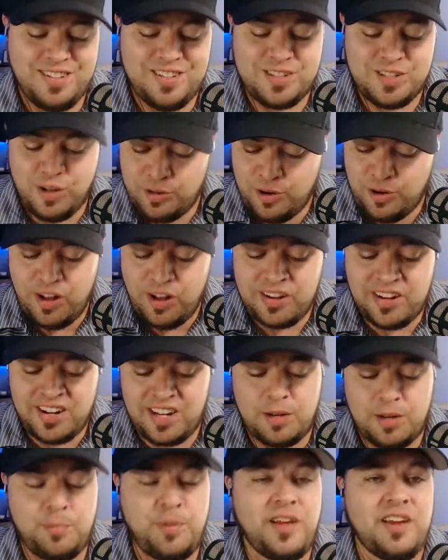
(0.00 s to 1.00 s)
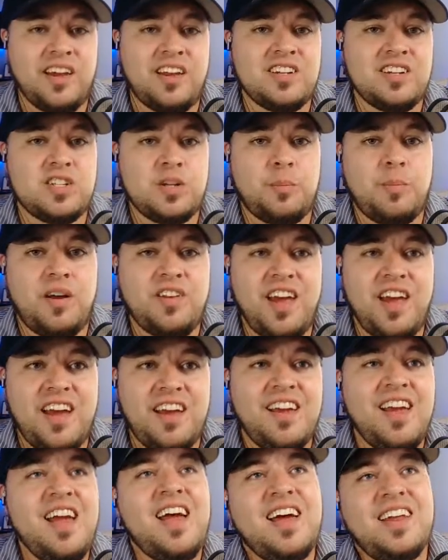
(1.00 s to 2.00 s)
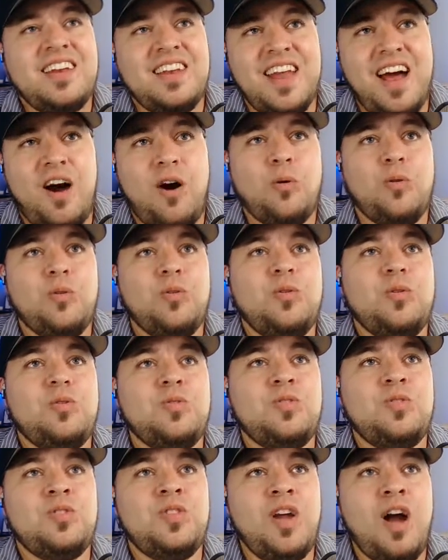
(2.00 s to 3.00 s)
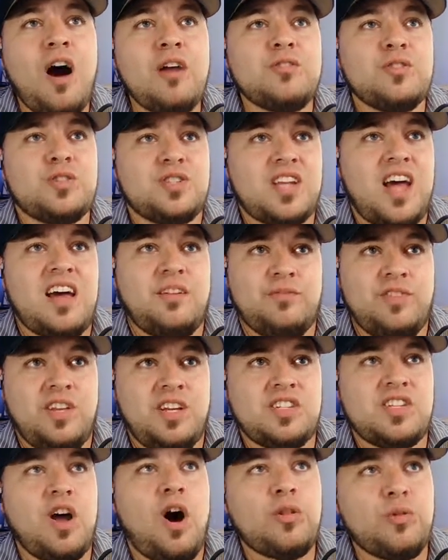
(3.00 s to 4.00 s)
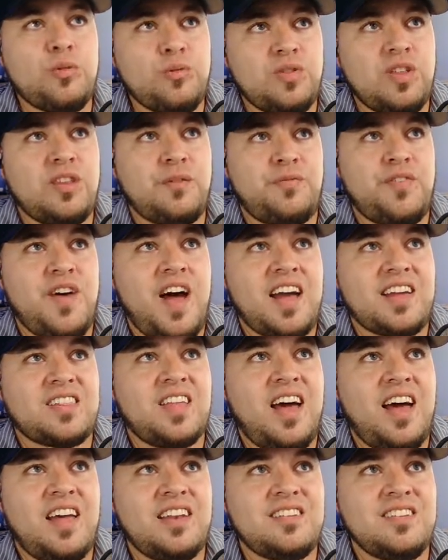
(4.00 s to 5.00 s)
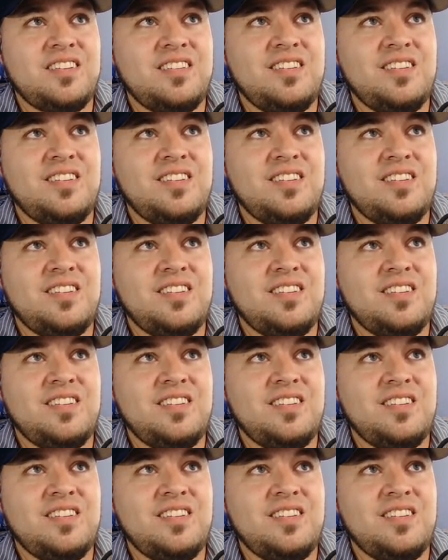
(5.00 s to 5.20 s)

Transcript: So, they're going to get to play again until Monday. Now, the other side of this, other than the fact that,